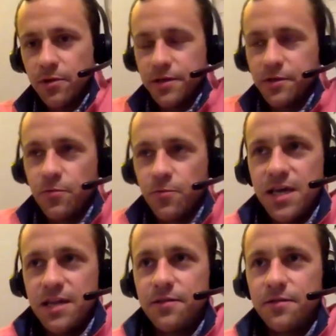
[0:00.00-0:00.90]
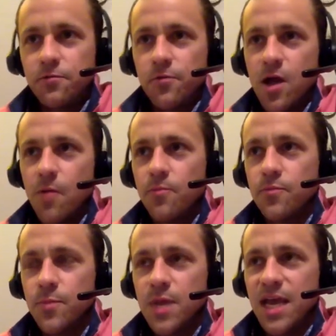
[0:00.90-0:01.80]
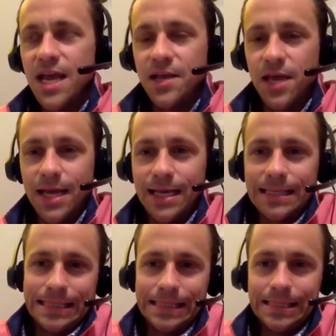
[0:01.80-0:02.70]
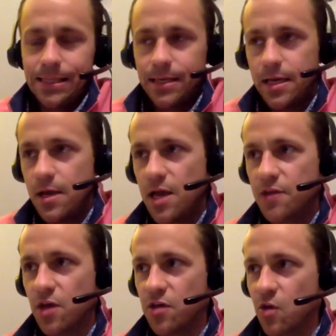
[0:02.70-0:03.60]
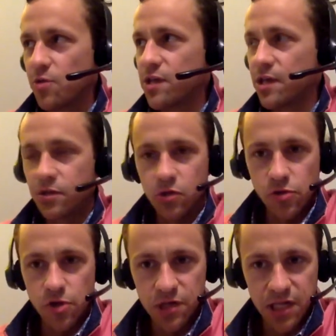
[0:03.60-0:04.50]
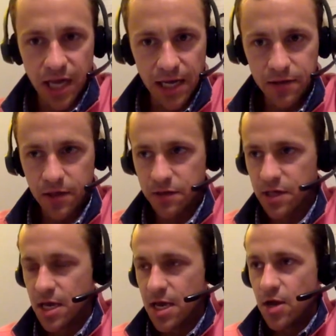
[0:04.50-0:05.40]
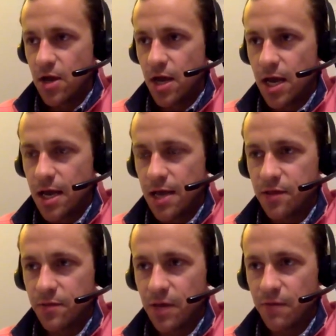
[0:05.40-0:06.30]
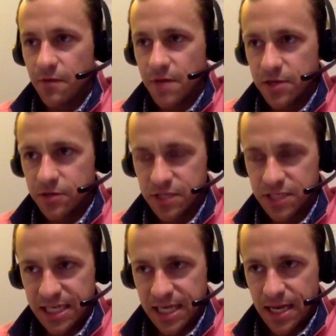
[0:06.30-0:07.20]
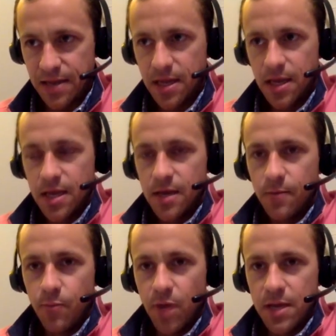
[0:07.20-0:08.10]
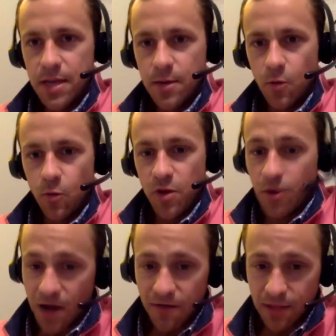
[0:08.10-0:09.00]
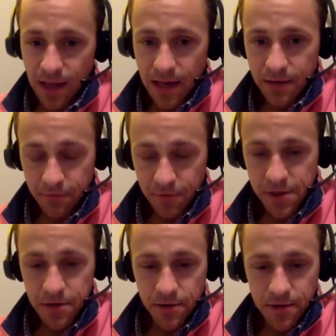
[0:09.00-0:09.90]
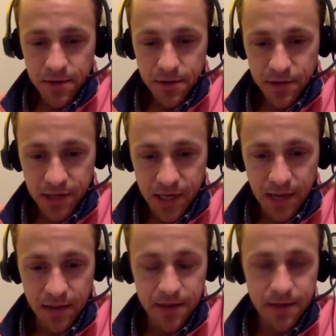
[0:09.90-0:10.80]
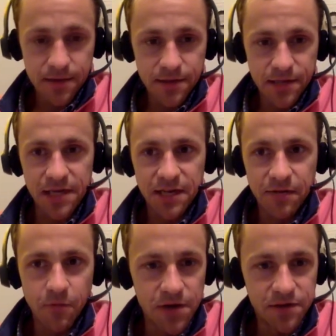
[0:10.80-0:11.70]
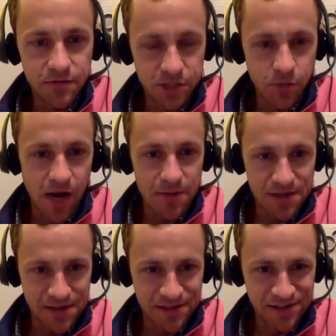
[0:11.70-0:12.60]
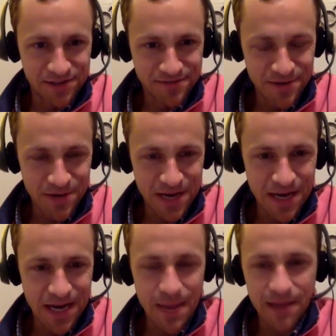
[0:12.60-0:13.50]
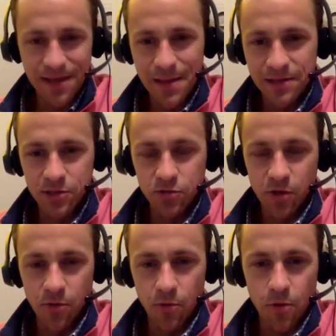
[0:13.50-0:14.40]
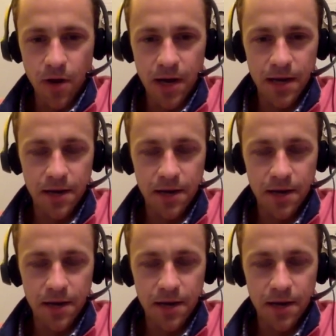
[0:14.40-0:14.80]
is when we get into this realm, it, it, it It's, it's almost like pseudoscience, because uh, it's something I'm very interested in, but we don't have a lot of really good, solid scientific ways of describing this. Okay. Mm. And that, and that's a trouble where I, you